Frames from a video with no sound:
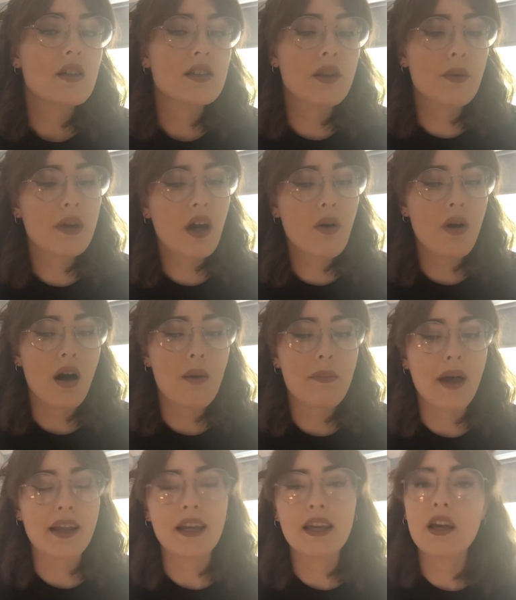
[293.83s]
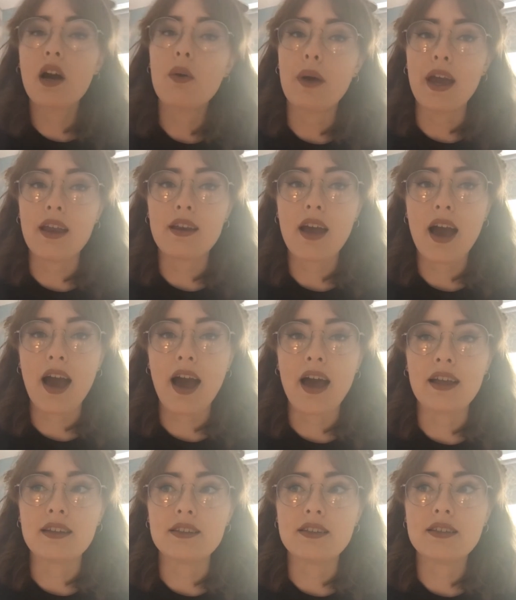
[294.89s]
So we go up and I go in
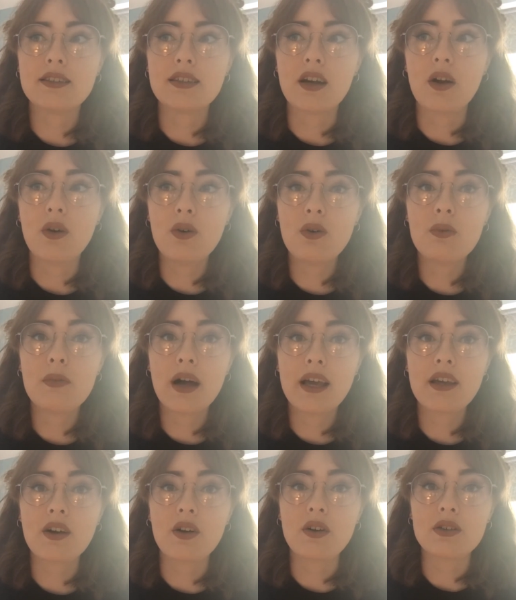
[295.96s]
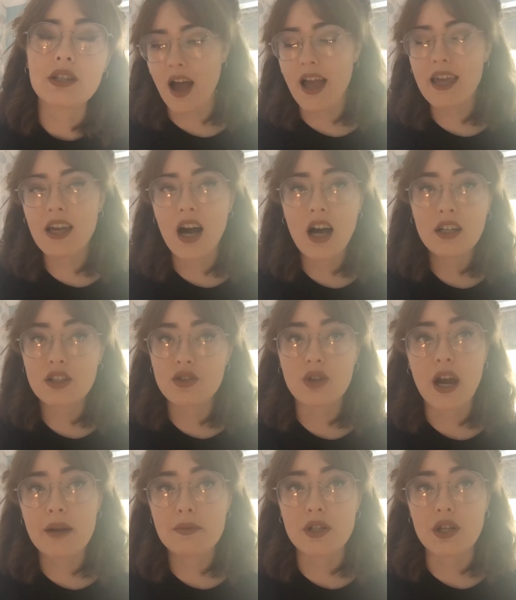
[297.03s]
and oh my god, I can't
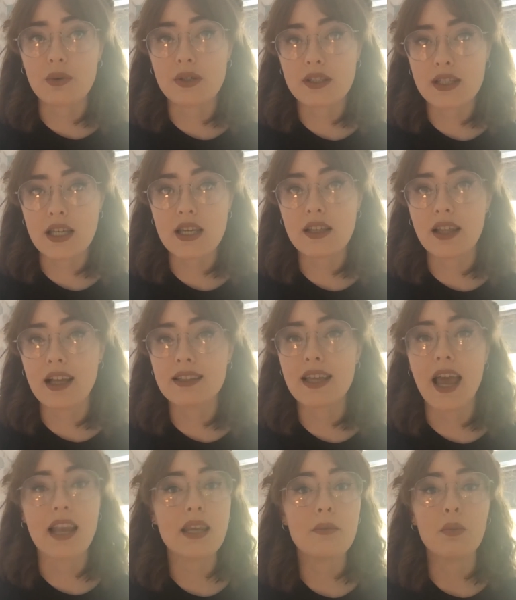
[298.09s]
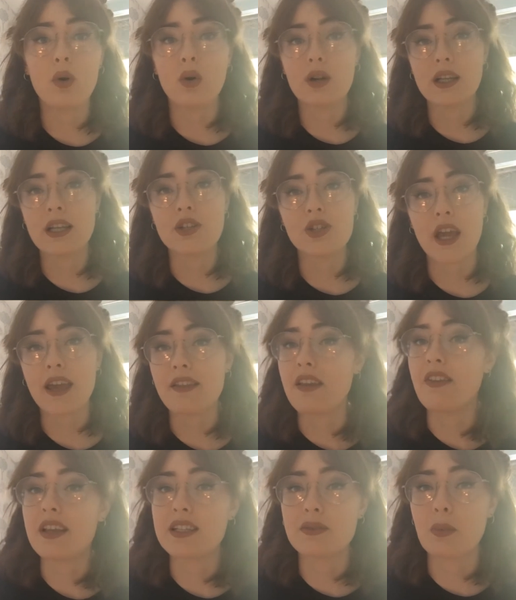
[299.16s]
describe to you a scene that's any more cliche
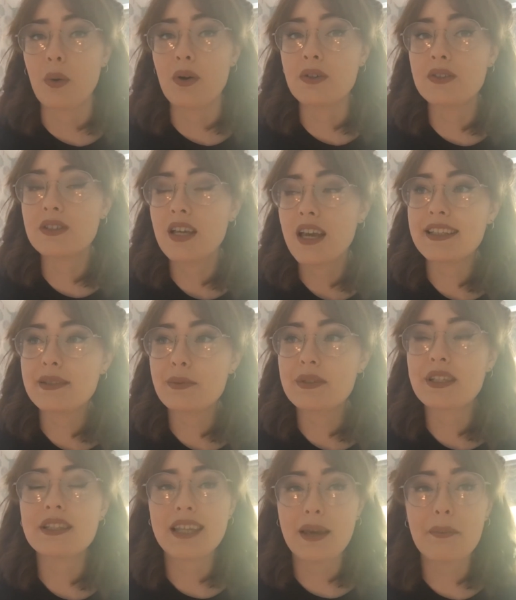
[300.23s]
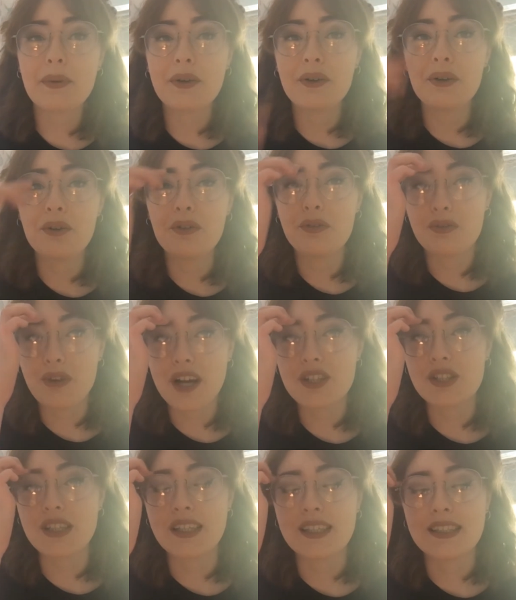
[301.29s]
than this was. This was a typical
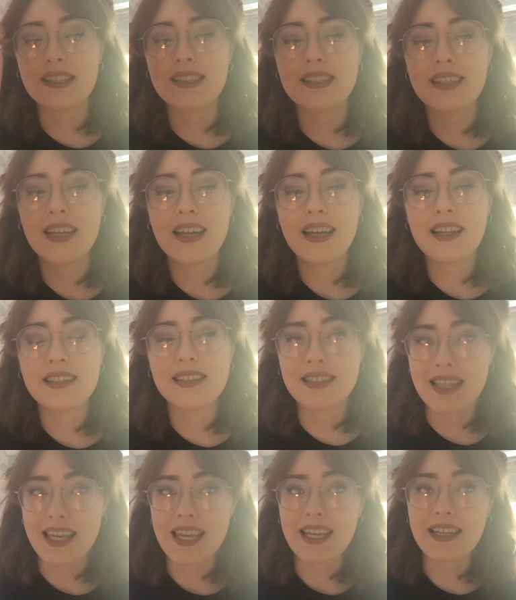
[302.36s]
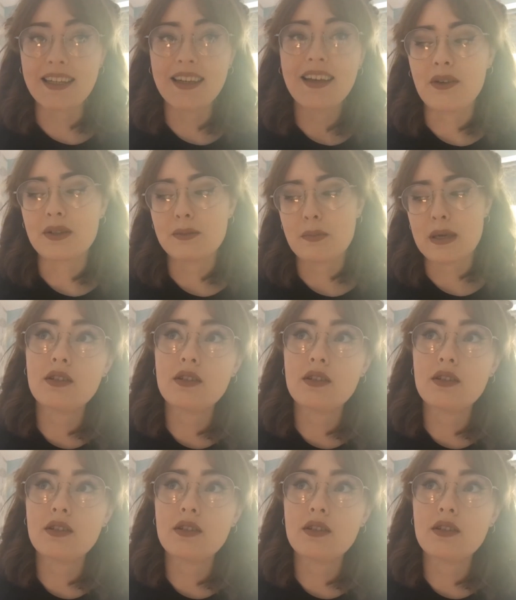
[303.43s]
freshers scene. There was